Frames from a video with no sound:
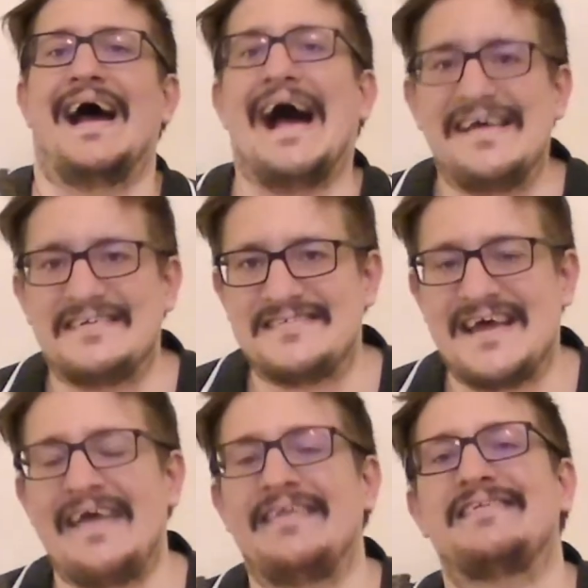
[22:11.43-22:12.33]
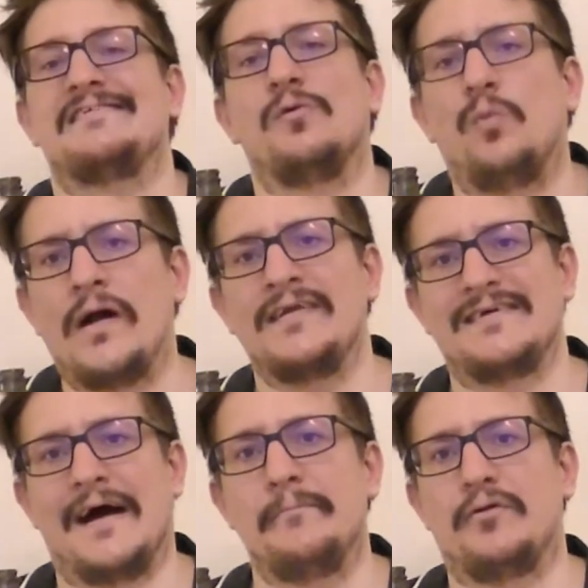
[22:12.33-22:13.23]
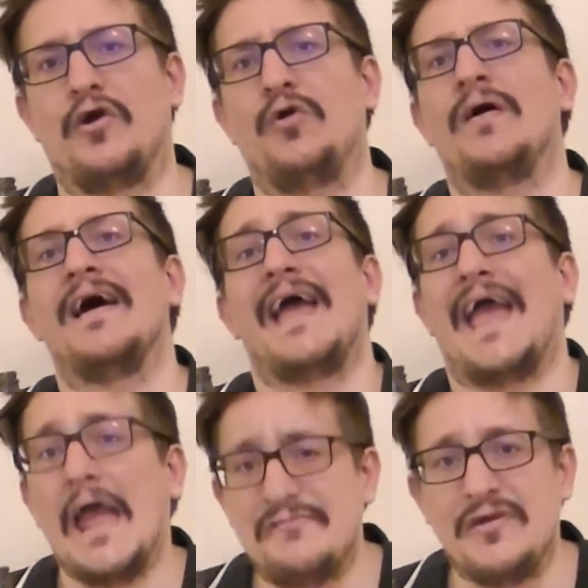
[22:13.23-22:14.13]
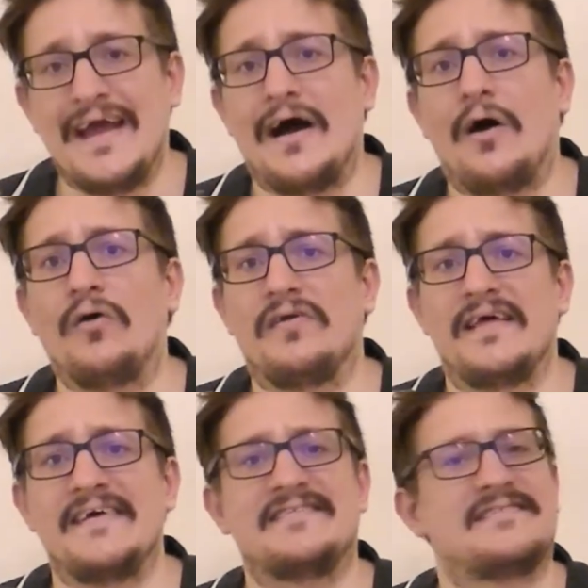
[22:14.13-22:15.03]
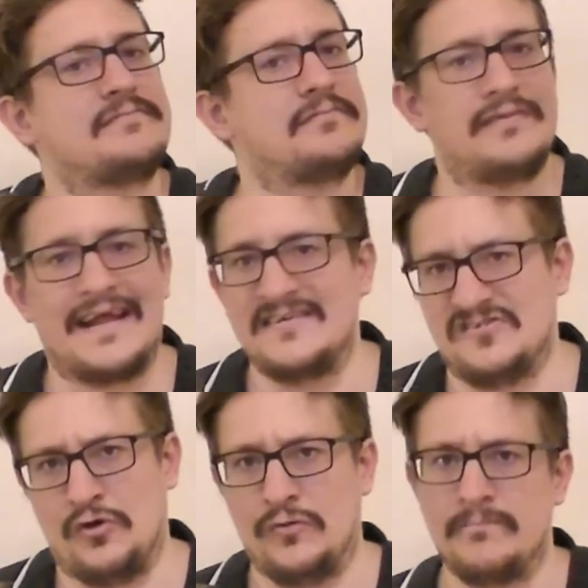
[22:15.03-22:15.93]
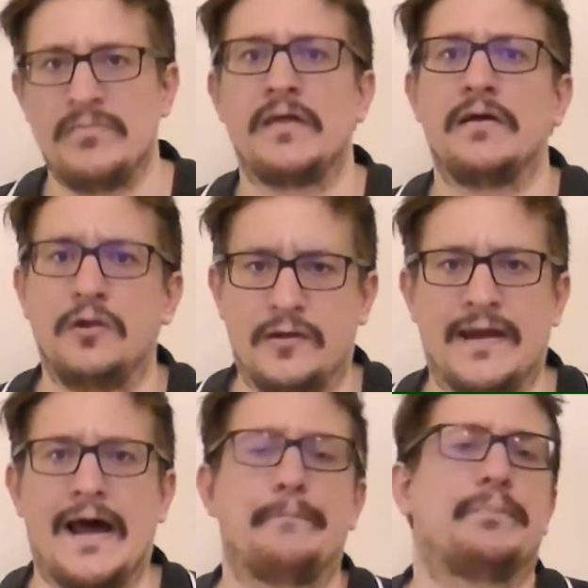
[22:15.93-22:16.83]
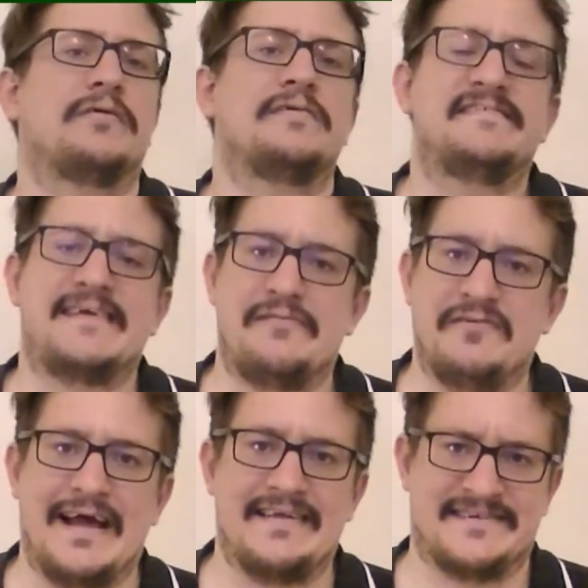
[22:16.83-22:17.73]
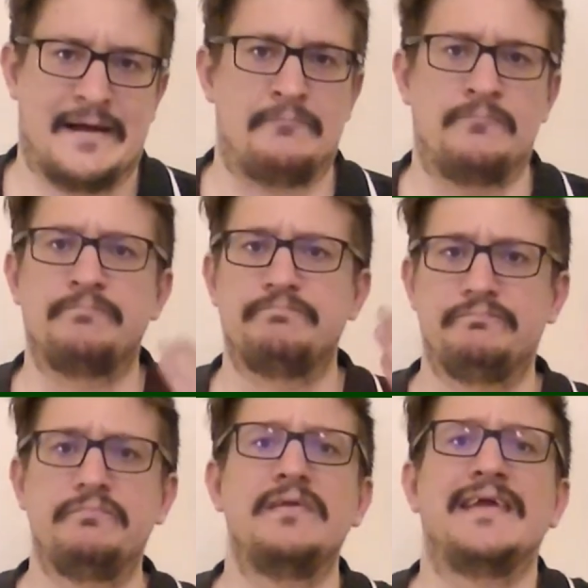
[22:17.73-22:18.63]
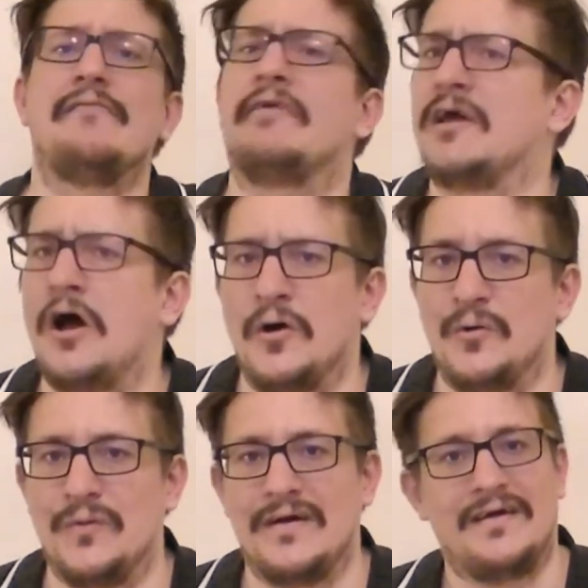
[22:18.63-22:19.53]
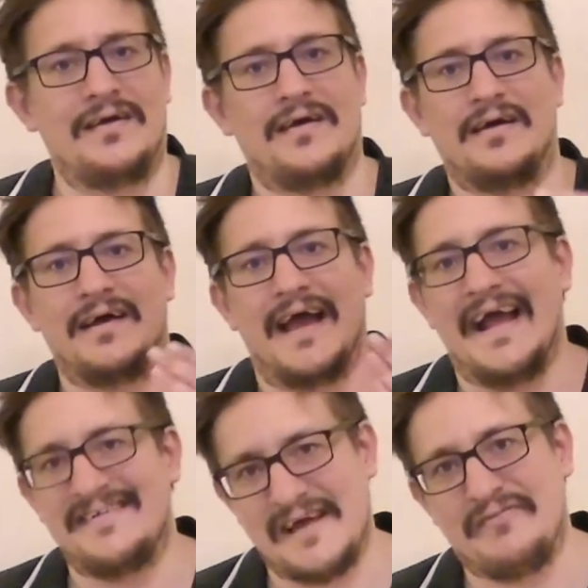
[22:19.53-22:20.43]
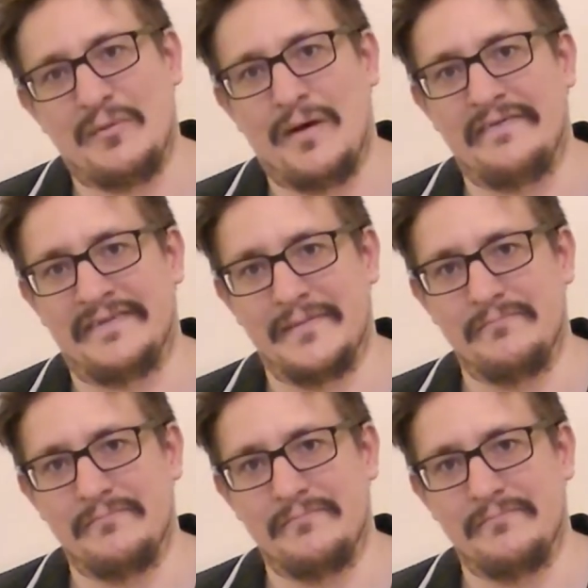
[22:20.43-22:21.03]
As I say, this is a one-time brew. If you can get a hold of this, then do. Look it up, see if you can get some, give it a go. It's definitely worth it.